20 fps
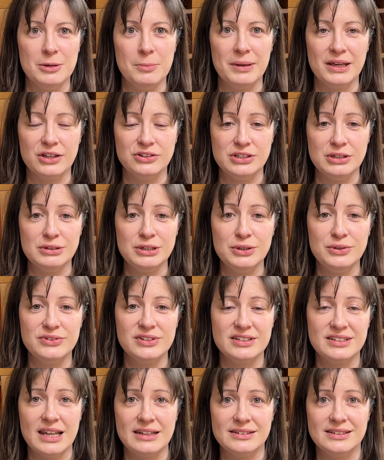because you lose the
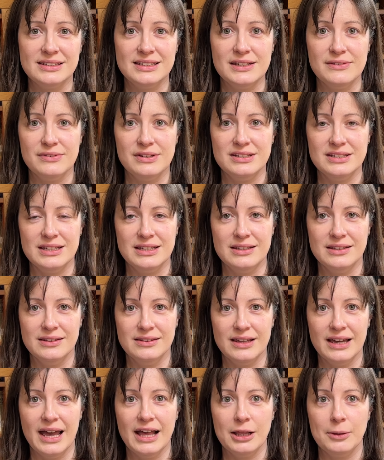sensitivity
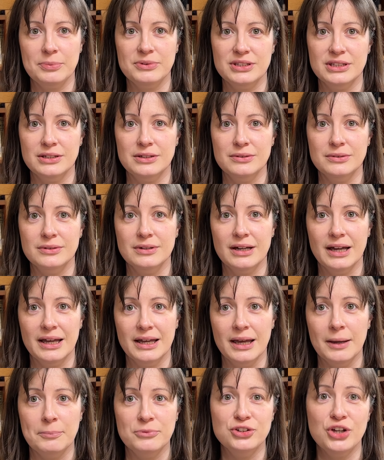that helps you
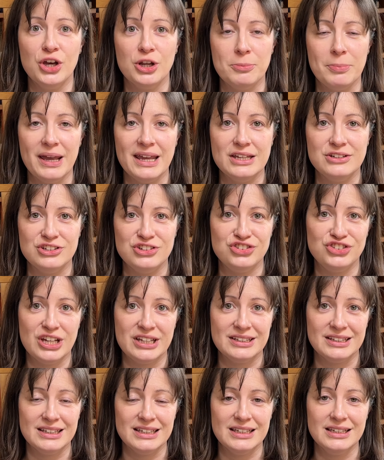turn pages
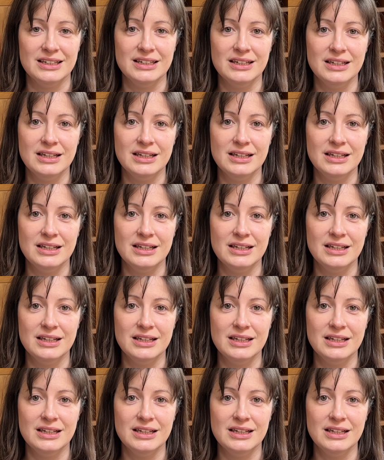gently.